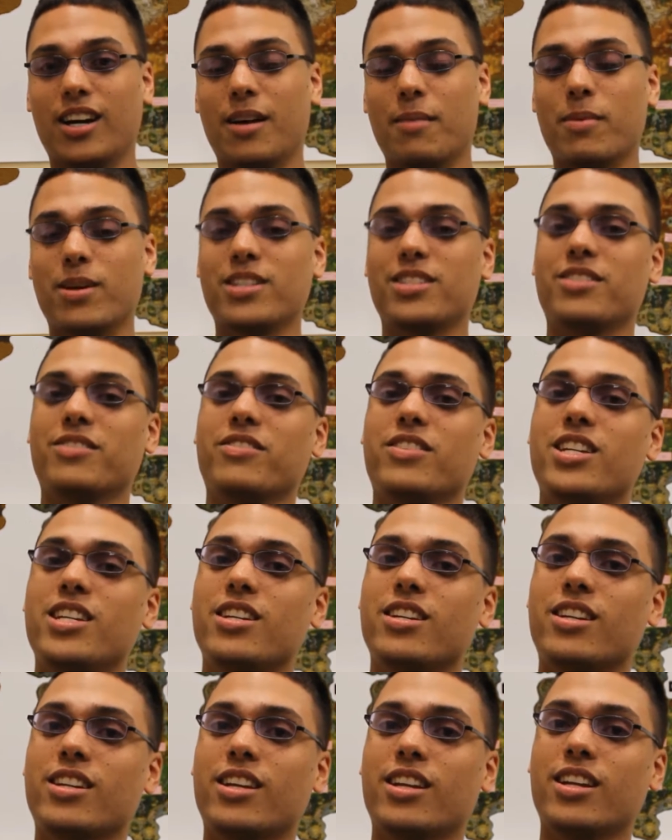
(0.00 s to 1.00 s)
Must have
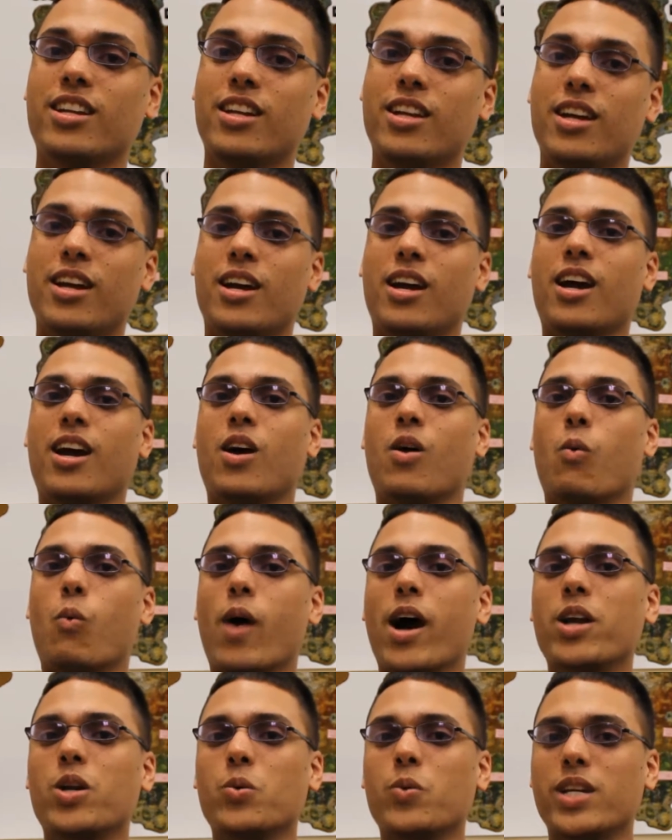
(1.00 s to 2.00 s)
needed it.
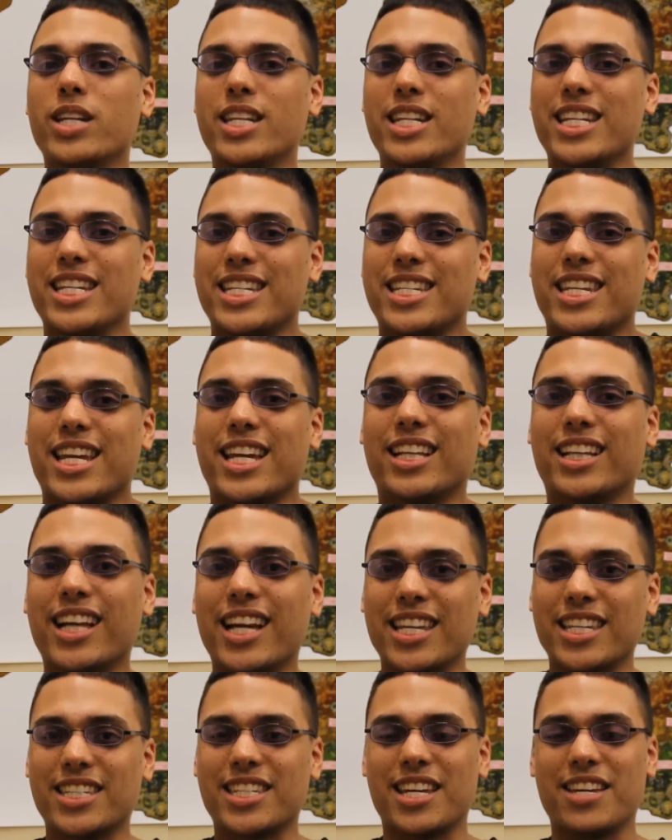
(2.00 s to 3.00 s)
Why do we need
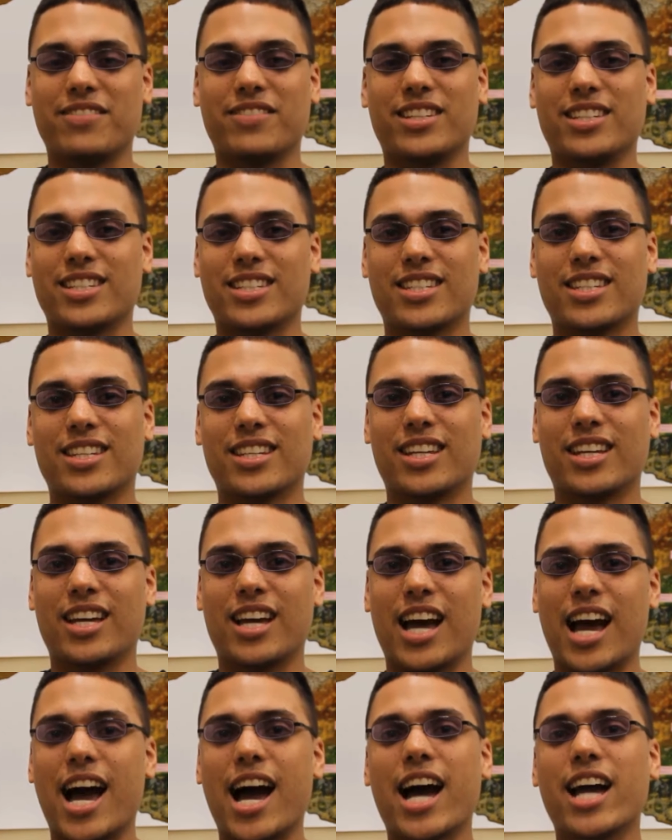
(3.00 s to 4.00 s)
daylight savings?
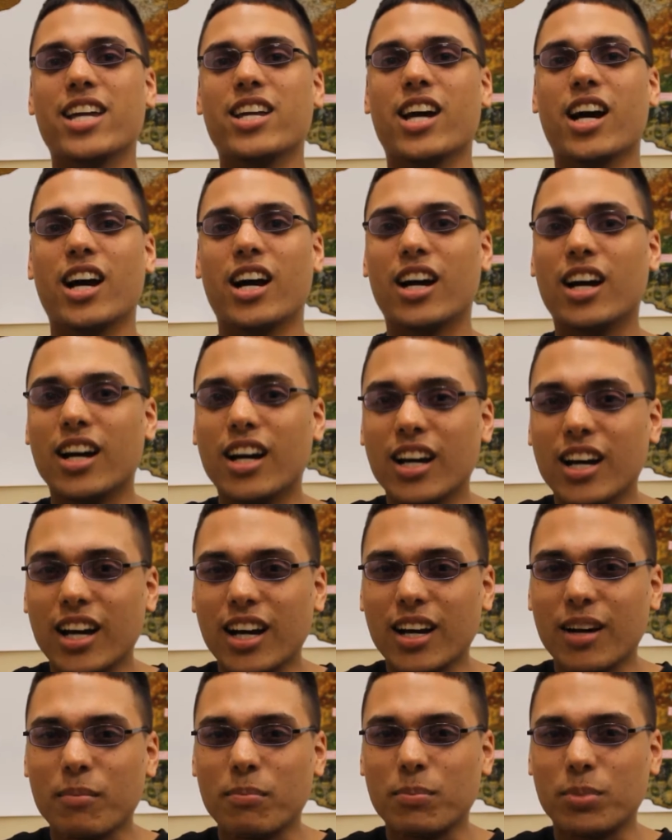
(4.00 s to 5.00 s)
I
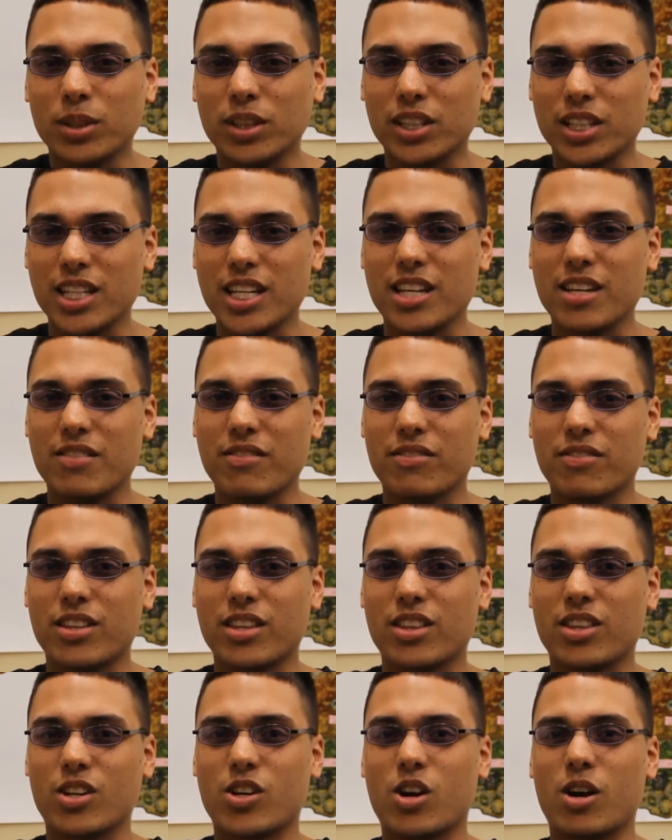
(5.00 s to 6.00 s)
believe that
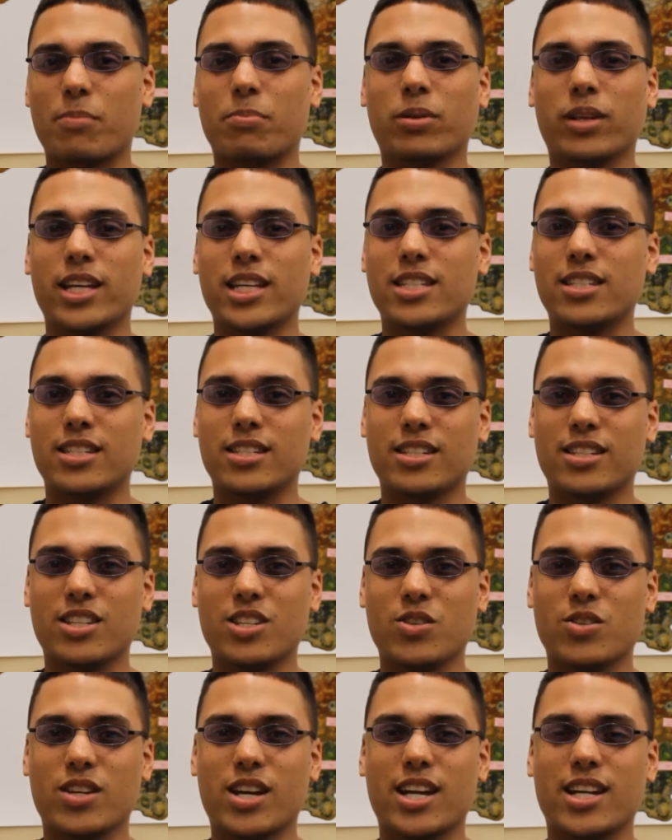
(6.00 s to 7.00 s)
there are places in the
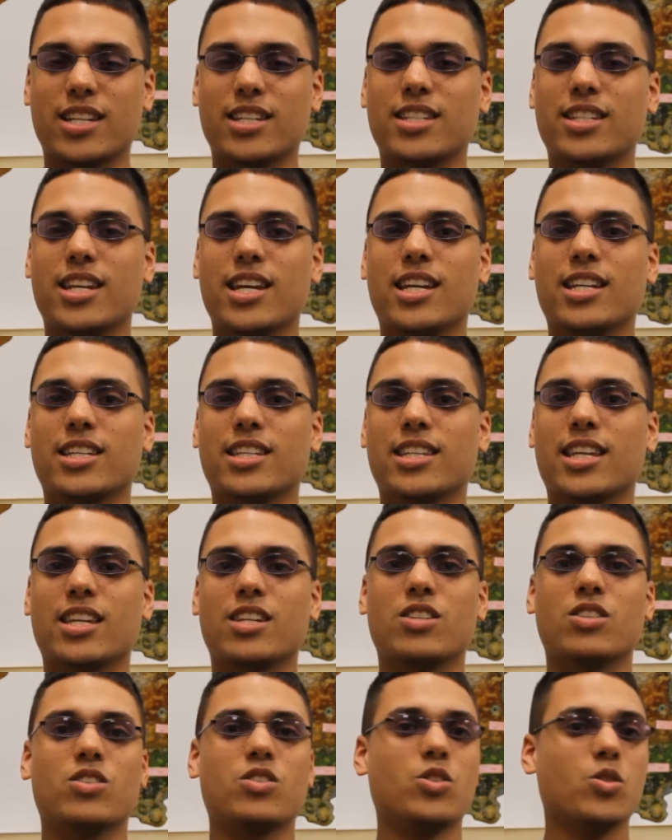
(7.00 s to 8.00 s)
United States that
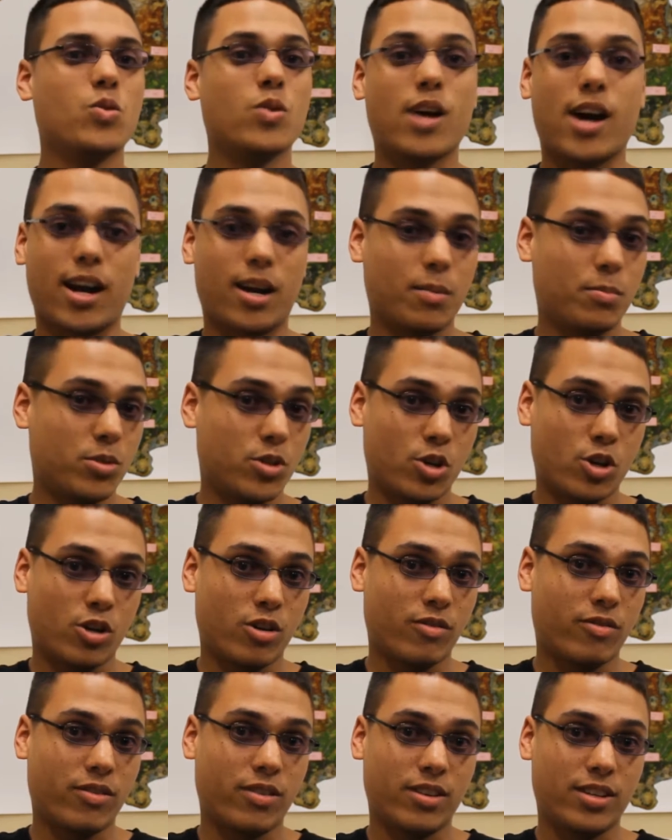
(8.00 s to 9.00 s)
do not
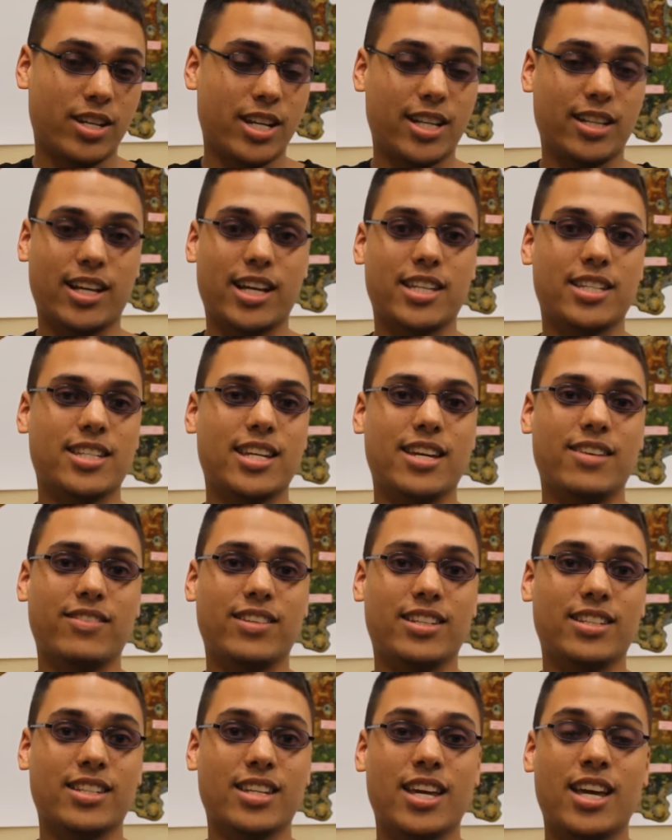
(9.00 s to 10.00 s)
observe daylight
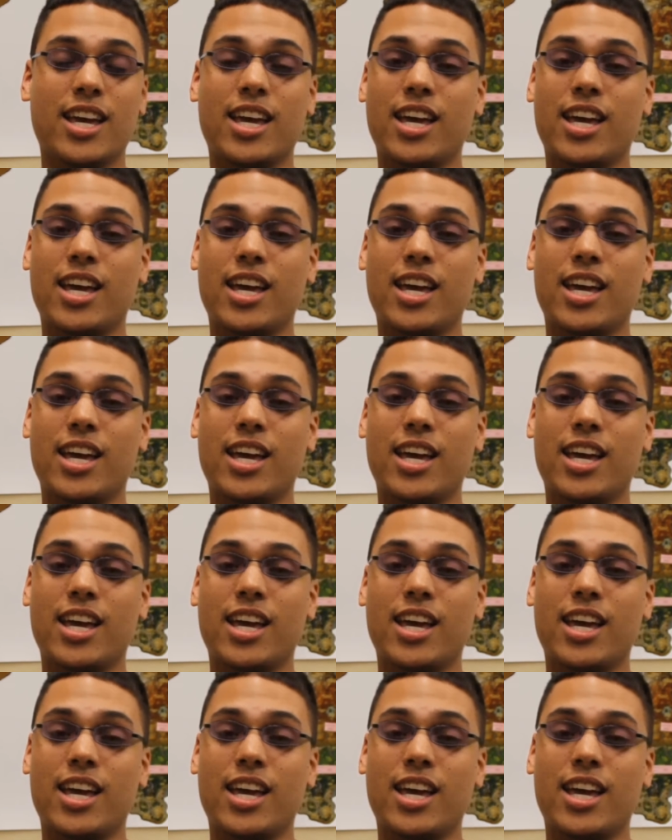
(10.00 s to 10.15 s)
savings,